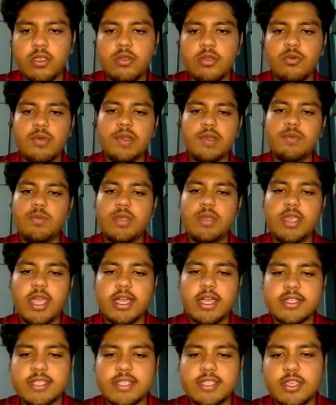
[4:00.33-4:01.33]
When we
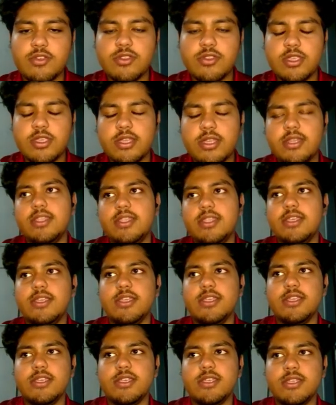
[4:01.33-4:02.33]
executed
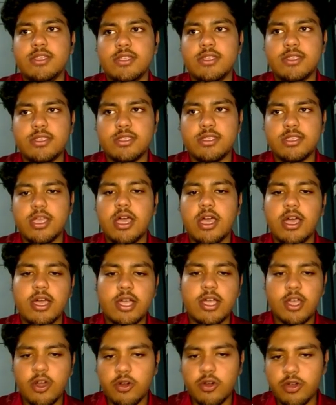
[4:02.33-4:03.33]
this
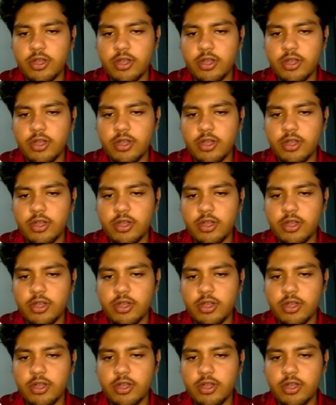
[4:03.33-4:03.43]
code,